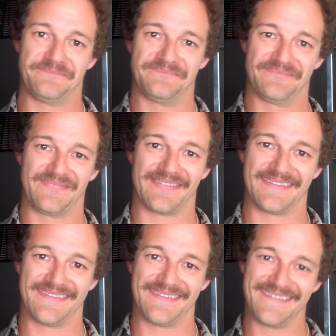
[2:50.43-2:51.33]
That's
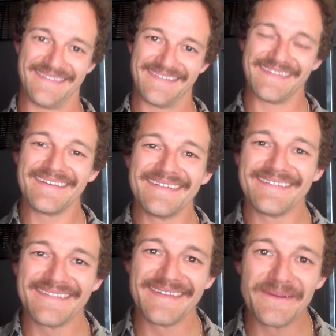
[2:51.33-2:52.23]
great.
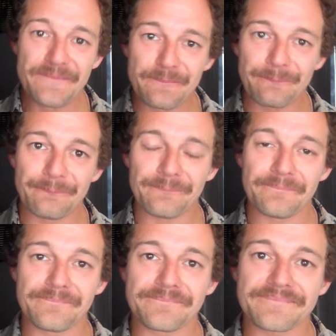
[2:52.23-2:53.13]
So,
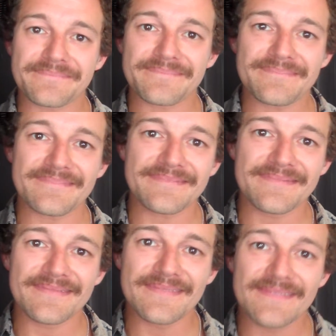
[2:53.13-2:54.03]

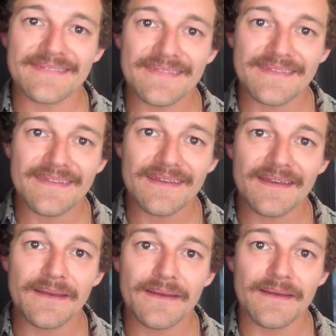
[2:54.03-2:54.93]

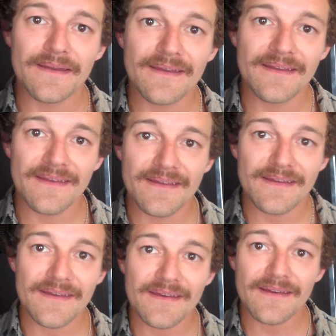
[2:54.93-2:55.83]
you're
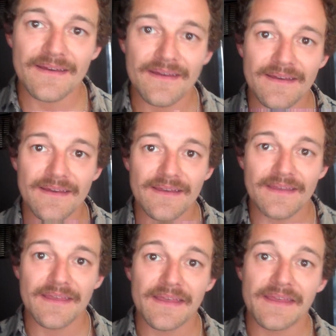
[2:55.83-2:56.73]
working on a feature
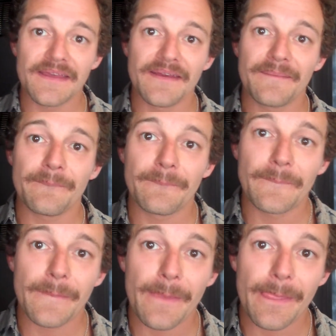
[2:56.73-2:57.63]
film. What's that
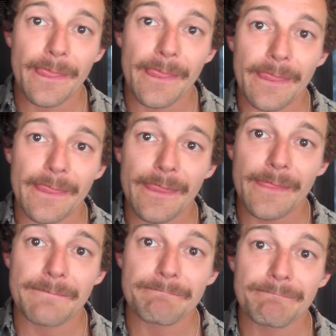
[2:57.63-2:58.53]
subject? It's a
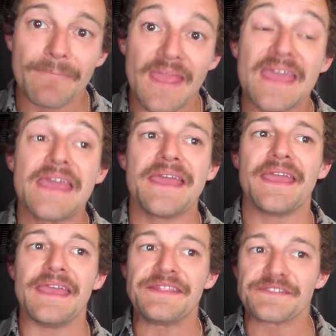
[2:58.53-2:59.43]
horror film.
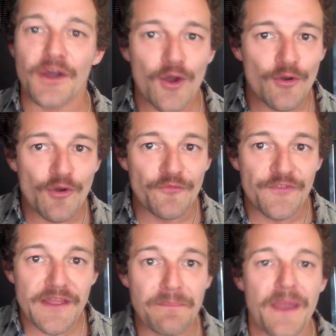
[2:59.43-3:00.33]
It's a horror
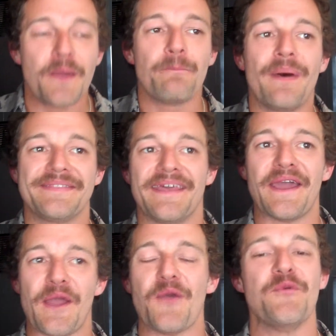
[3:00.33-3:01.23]
film, but
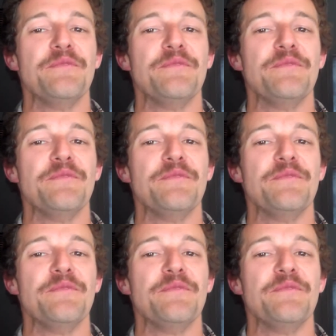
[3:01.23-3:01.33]
I